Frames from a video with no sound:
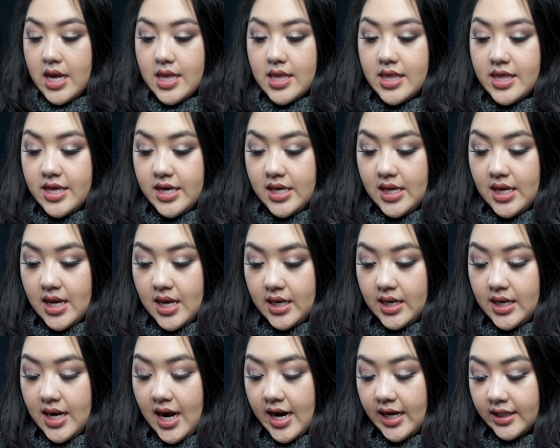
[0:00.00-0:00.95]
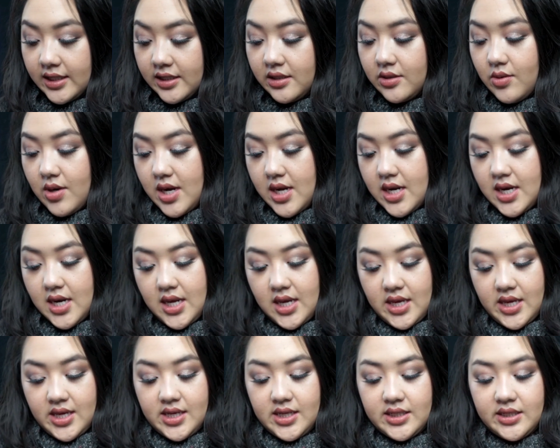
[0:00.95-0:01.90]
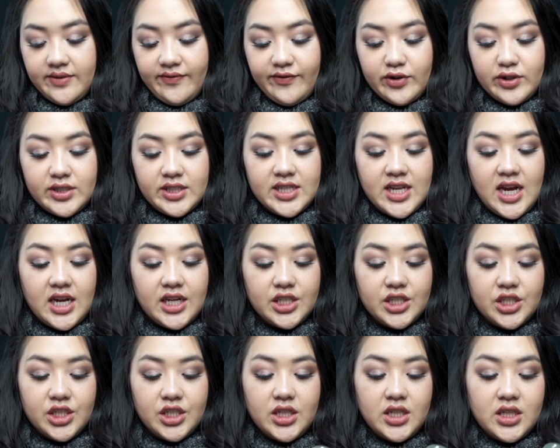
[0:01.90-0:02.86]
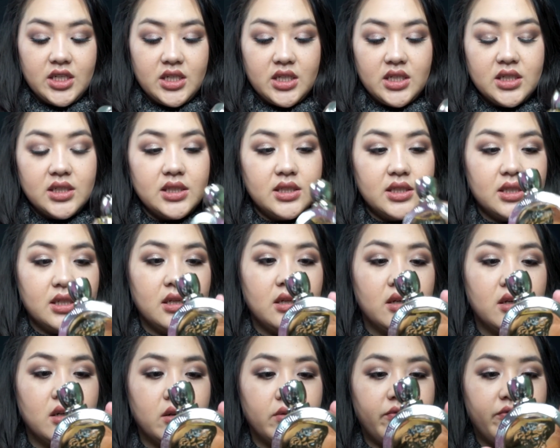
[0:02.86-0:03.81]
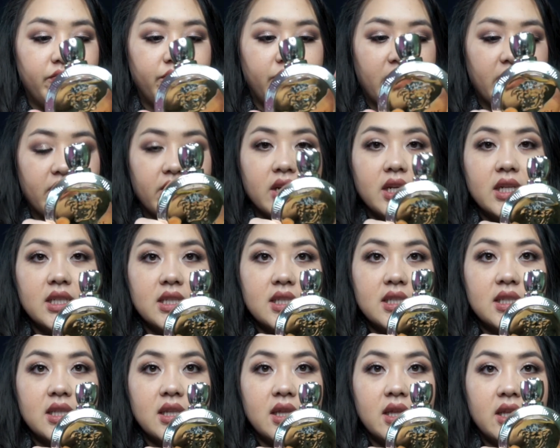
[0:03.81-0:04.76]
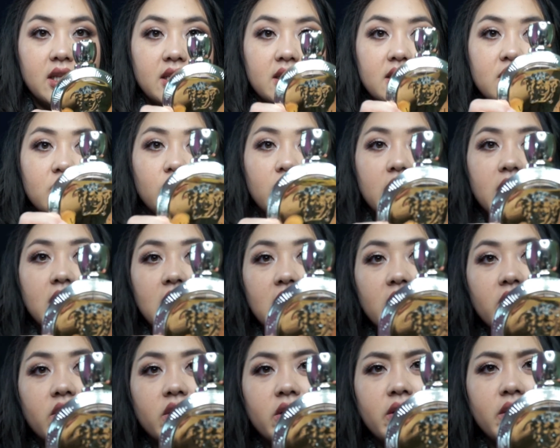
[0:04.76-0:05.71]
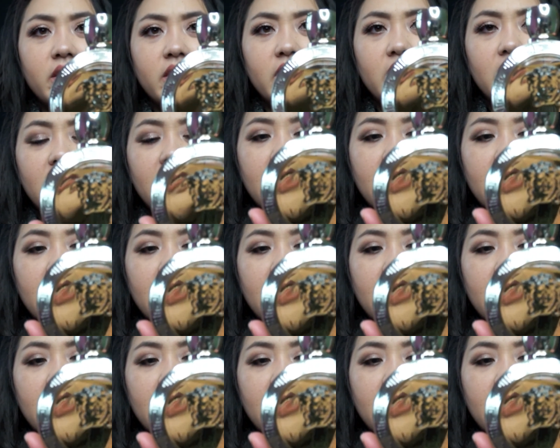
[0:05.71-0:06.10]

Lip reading: The next one is Versace's fragrance. This one here.